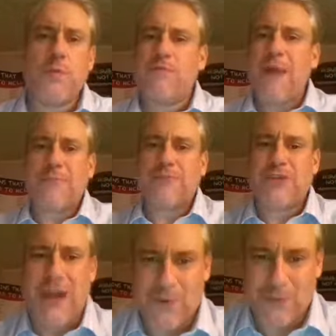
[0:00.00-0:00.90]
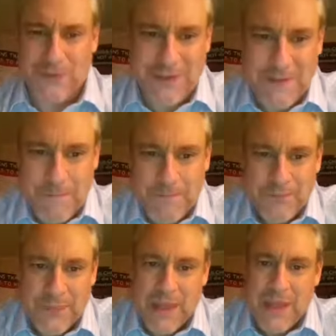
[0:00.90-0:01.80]
be raptured out
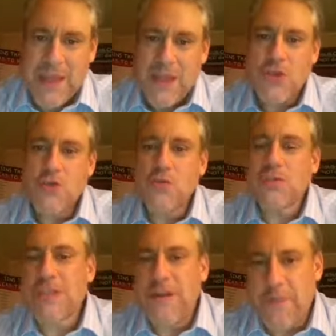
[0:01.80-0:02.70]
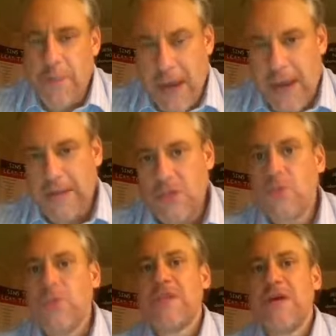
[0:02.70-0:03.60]
you will suffer pain. You
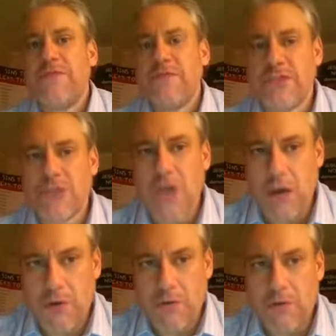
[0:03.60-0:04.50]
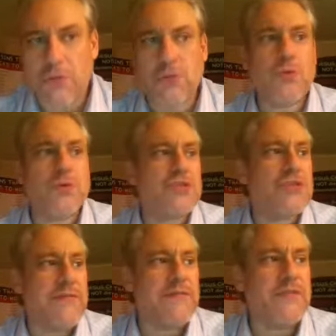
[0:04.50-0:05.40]
will suffer sorrow. You will
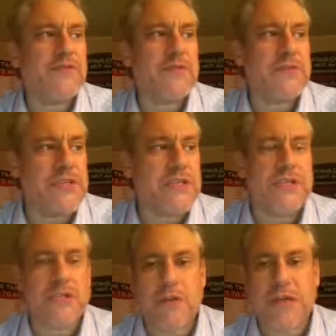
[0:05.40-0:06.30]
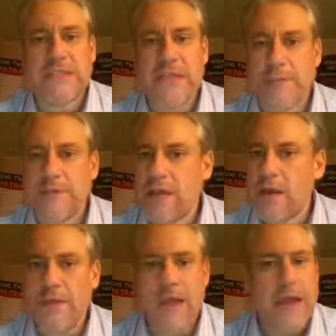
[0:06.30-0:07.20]
suffer for Jesus Christ's namesake
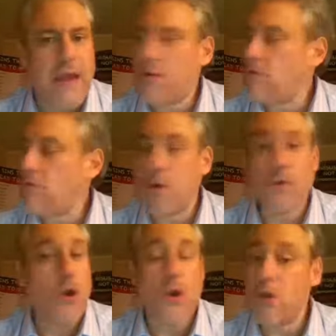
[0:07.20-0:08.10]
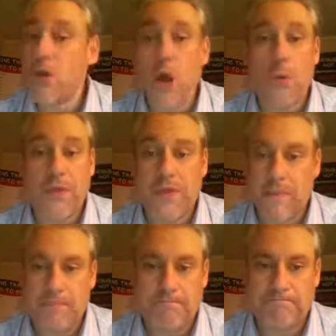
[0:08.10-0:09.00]
on that narrow road, or you're not with him.